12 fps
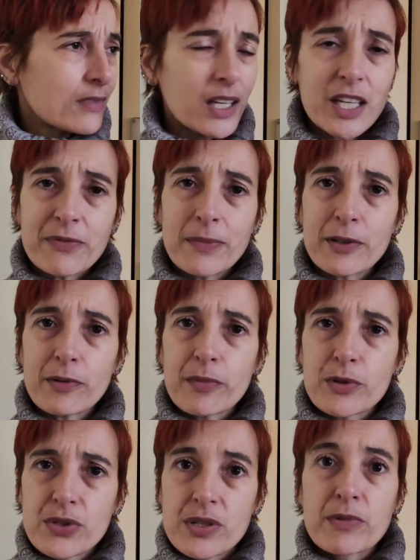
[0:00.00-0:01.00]
if my
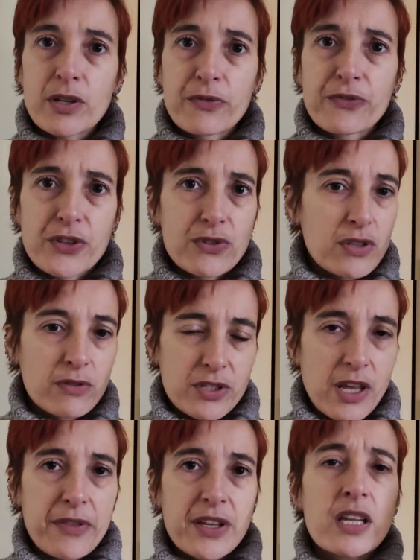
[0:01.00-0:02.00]
review seemed confusing or
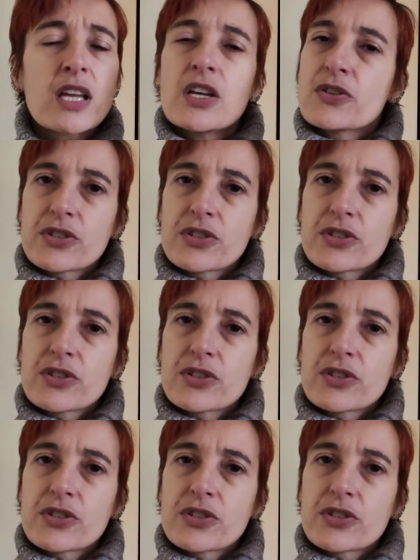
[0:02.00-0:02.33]
something,